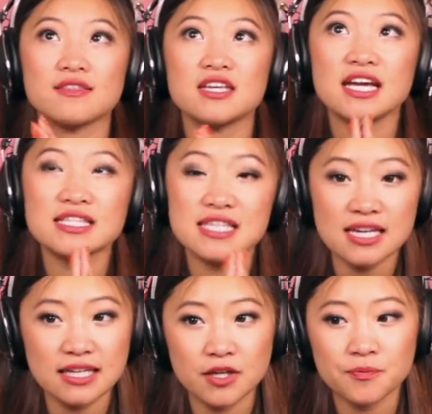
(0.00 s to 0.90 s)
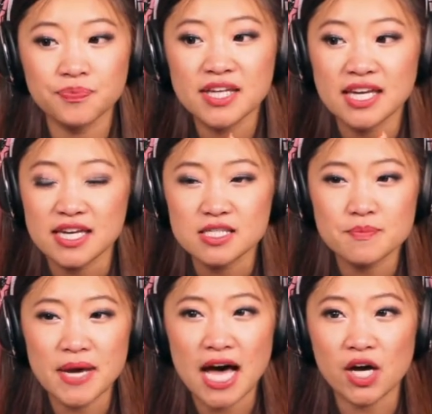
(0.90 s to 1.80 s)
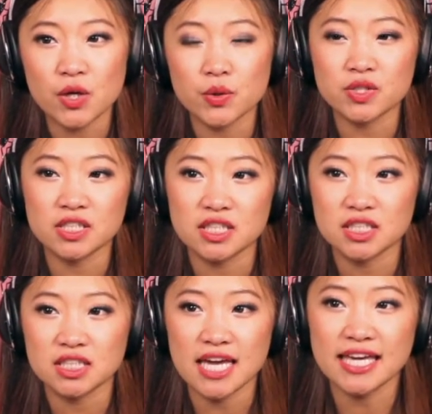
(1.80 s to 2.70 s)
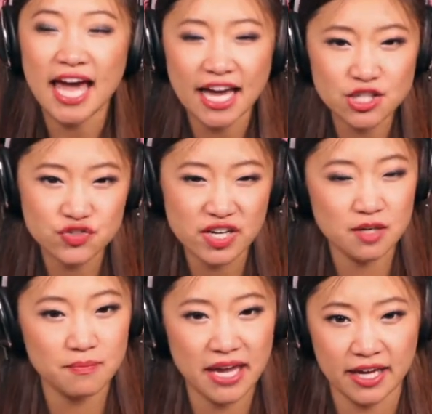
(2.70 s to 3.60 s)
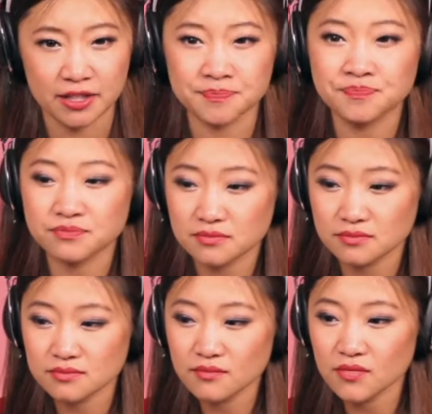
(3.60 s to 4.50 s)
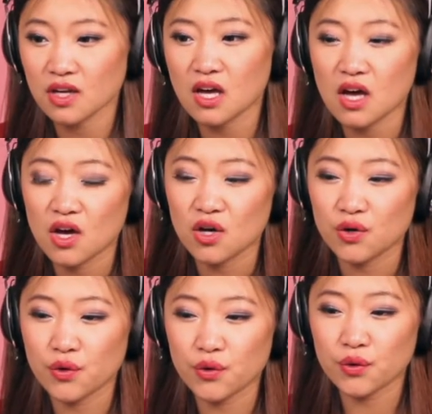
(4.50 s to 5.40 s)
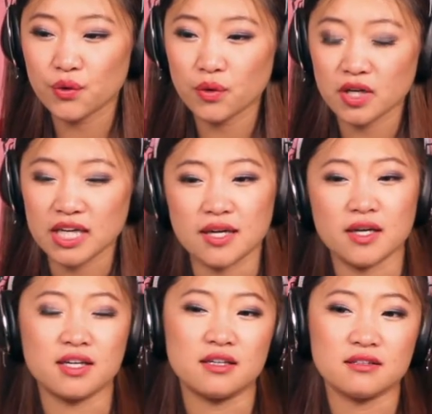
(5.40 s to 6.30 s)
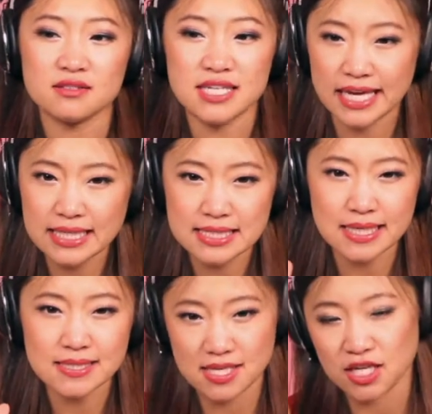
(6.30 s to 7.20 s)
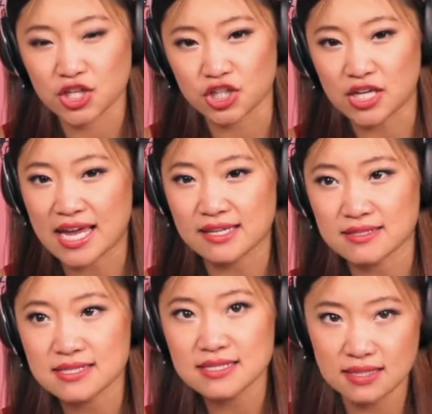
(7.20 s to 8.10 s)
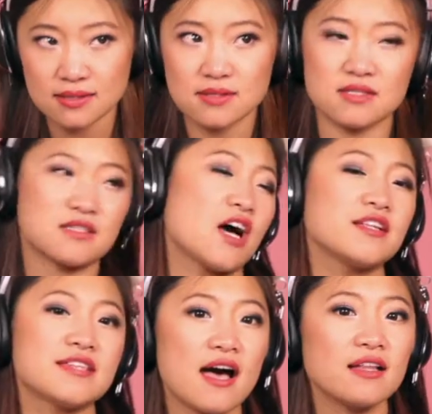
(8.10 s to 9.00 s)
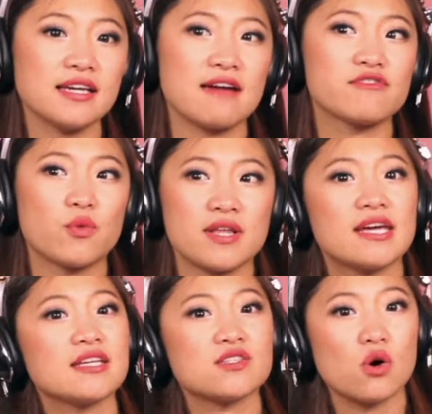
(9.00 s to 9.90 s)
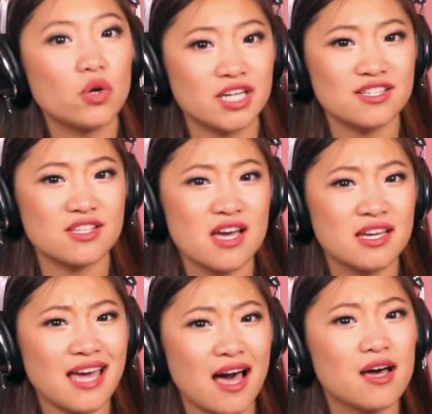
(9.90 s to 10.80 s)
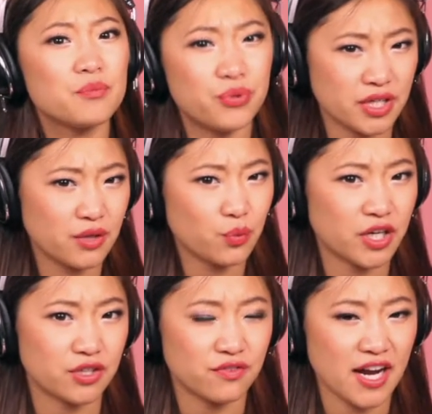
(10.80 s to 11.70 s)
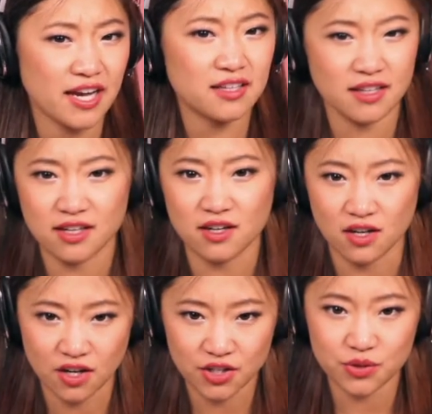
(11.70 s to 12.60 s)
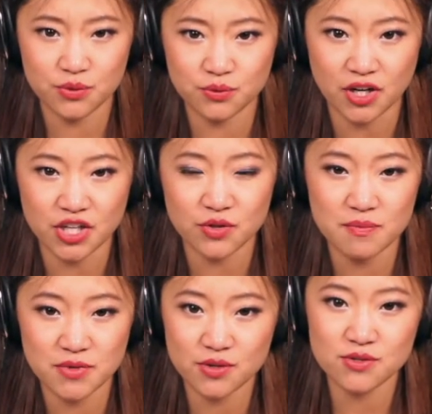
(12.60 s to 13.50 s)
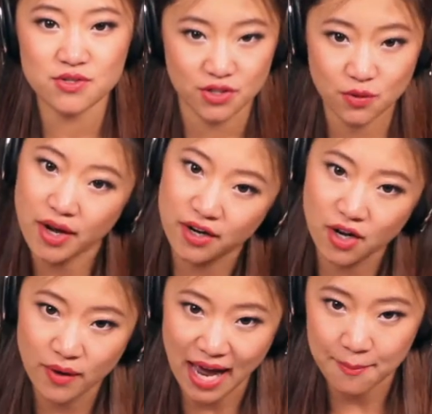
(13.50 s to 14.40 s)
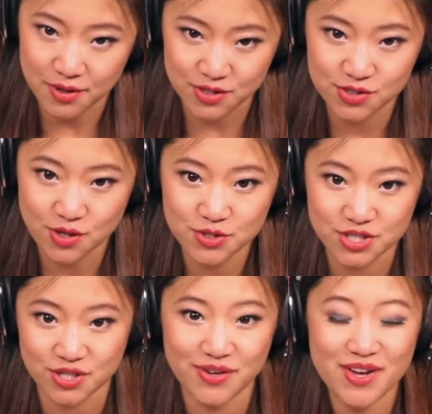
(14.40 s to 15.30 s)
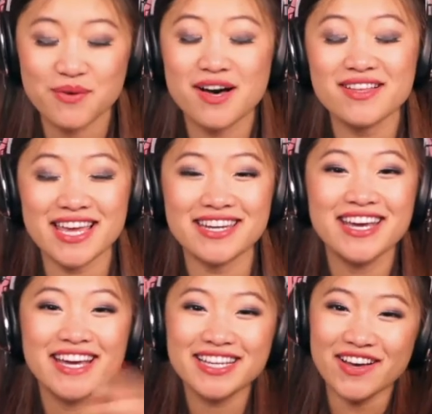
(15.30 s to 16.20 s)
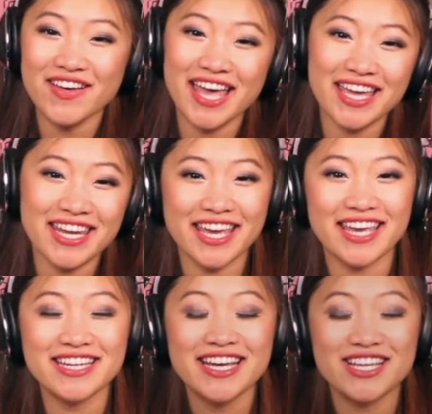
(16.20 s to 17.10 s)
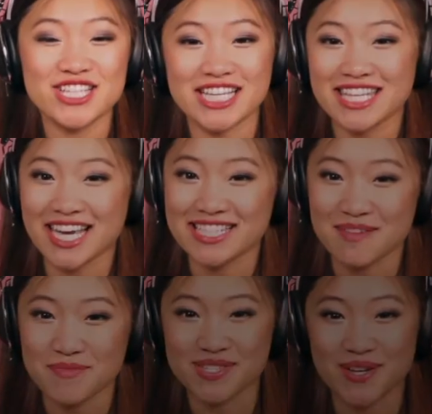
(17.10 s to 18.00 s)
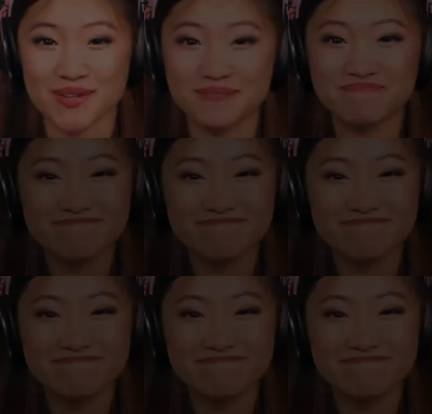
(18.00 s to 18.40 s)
The next idiom is about a castrated man who takes a deer and insists on telling everyone that it's a horse. Yeah, pretty weird, right? Like, are you amused? You want to know what happens, don't you? Well then, go ahead and check the next episode.